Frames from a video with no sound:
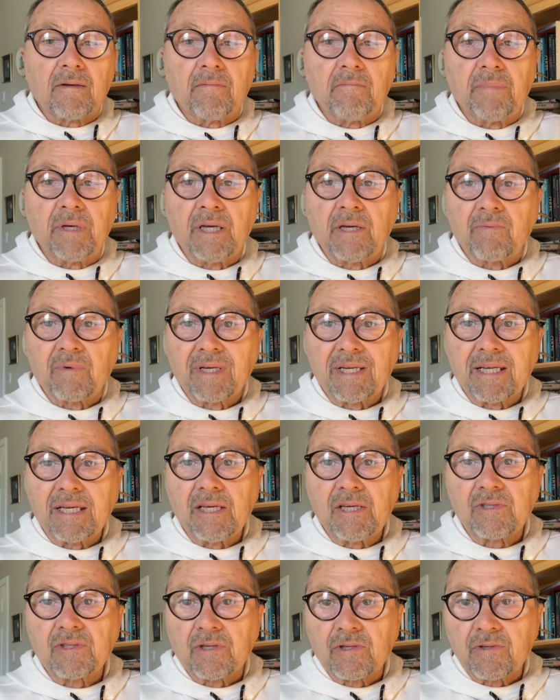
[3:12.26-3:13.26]
being
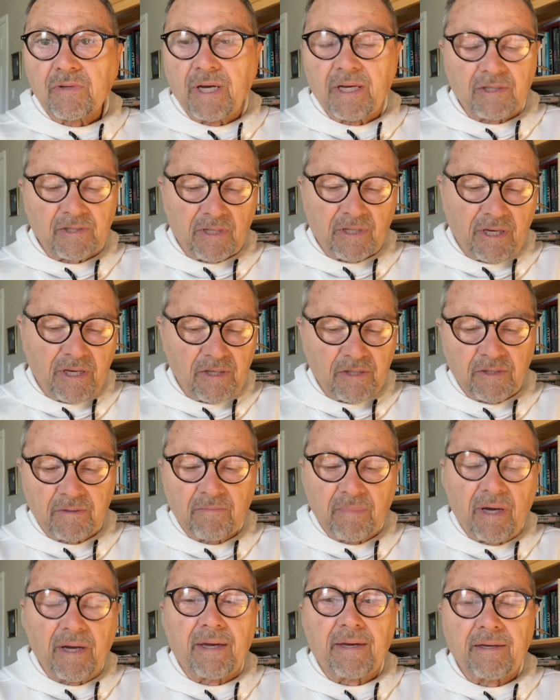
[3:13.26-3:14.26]
released in translation
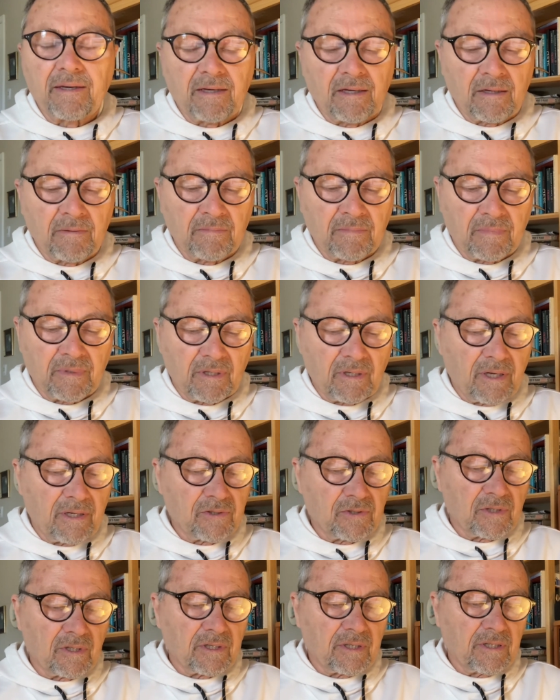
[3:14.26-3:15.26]
by him,
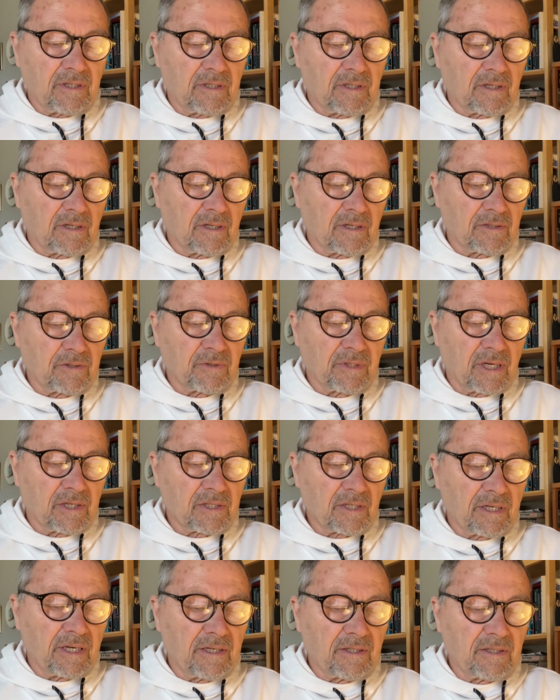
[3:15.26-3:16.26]
allegedly
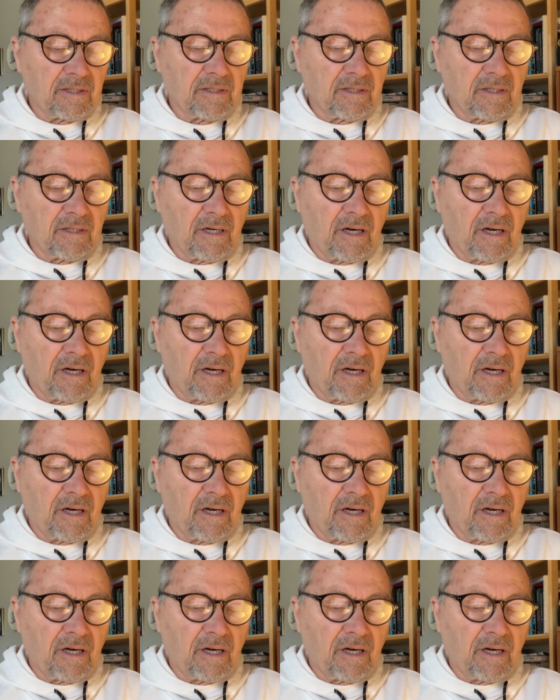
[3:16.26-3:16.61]
translated,